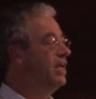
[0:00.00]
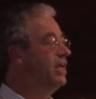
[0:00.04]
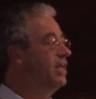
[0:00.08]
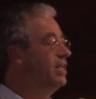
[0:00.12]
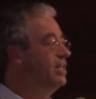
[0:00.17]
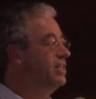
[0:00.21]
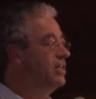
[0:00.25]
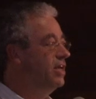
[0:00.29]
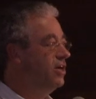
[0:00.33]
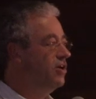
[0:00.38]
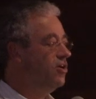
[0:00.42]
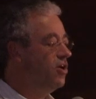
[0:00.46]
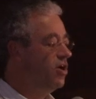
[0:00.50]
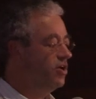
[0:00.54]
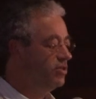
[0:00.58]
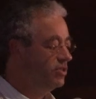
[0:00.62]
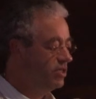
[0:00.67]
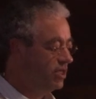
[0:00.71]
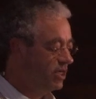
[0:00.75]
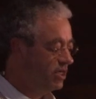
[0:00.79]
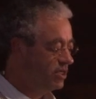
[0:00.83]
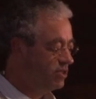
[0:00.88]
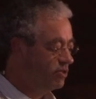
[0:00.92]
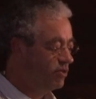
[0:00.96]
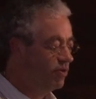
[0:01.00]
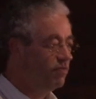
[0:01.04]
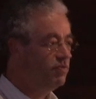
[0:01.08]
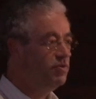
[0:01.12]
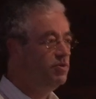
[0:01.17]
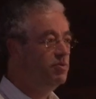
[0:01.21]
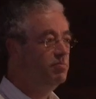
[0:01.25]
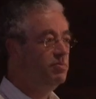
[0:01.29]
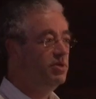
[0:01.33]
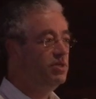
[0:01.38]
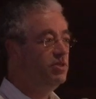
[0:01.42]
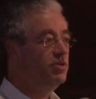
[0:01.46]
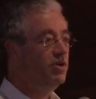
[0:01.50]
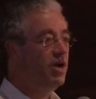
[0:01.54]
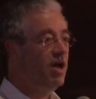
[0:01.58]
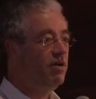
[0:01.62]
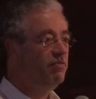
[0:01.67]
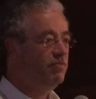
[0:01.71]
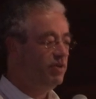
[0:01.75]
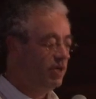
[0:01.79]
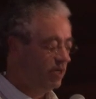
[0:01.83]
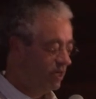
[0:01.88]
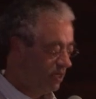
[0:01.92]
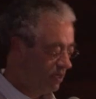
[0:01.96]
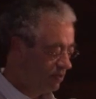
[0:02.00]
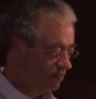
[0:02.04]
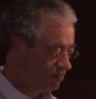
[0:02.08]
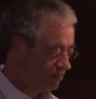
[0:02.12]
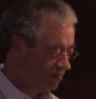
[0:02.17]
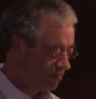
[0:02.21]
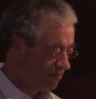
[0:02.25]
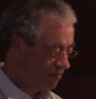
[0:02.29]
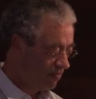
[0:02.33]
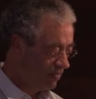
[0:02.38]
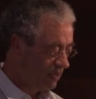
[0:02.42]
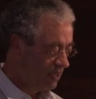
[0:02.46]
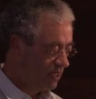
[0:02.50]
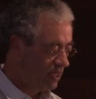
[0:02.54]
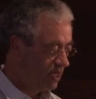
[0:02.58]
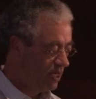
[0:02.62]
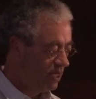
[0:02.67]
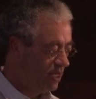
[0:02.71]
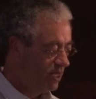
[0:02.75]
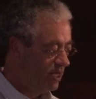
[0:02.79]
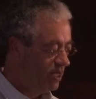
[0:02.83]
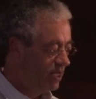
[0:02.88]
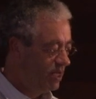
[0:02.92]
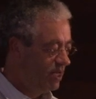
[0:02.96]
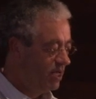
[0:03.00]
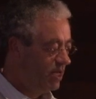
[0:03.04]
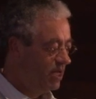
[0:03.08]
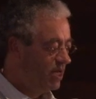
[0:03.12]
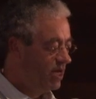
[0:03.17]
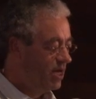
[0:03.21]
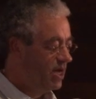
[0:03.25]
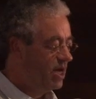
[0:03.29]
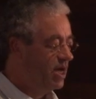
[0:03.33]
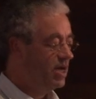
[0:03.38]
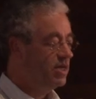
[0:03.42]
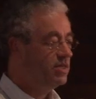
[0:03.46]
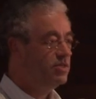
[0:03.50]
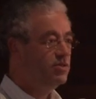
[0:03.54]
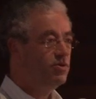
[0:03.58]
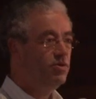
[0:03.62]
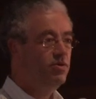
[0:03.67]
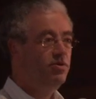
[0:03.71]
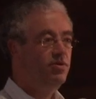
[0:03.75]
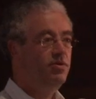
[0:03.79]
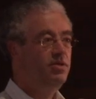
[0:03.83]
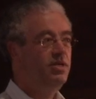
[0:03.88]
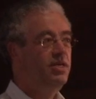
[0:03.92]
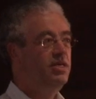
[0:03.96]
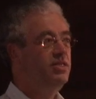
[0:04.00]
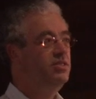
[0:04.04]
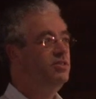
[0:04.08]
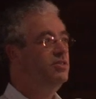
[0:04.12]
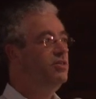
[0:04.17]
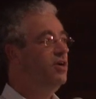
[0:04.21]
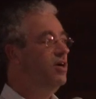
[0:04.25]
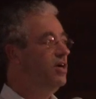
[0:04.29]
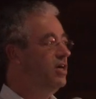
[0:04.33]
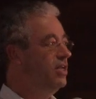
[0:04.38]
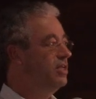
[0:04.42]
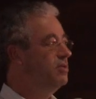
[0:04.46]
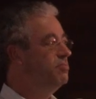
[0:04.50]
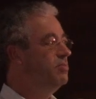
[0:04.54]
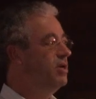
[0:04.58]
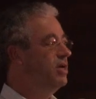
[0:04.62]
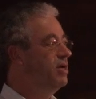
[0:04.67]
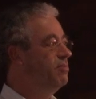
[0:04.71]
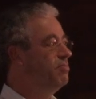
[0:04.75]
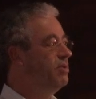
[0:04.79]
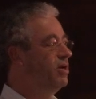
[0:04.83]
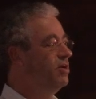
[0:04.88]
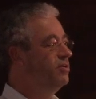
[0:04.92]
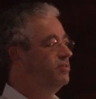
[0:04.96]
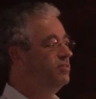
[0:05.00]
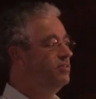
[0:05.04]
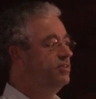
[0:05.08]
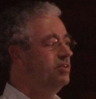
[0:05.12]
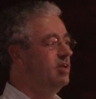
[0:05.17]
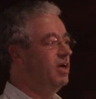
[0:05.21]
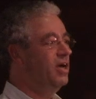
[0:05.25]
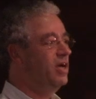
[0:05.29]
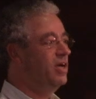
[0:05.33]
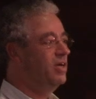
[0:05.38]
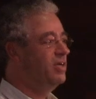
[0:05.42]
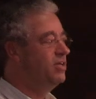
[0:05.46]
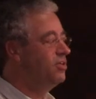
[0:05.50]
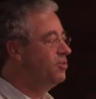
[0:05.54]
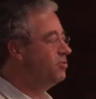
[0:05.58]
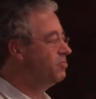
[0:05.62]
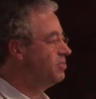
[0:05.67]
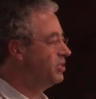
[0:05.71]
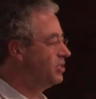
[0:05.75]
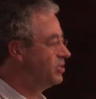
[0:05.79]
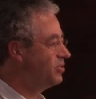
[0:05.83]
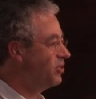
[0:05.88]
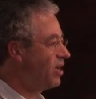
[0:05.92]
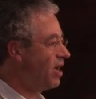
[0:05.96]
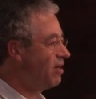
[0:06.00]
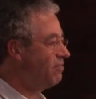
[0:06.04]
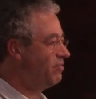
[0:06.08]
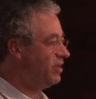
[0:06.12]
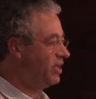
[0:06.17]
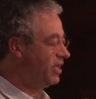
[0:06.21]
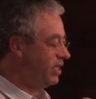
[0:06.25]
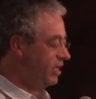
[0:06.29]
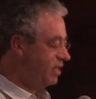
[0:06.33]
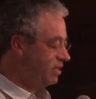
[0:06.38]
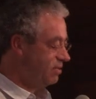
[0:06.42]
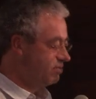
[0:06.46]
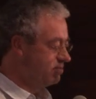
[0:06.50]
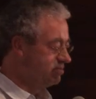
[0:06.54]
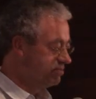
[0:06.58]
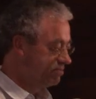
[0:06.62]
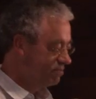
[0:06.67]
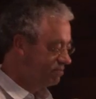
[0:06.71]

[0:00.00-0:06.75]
in the context of human trafficking. so let's talk a little bit about human trafficking.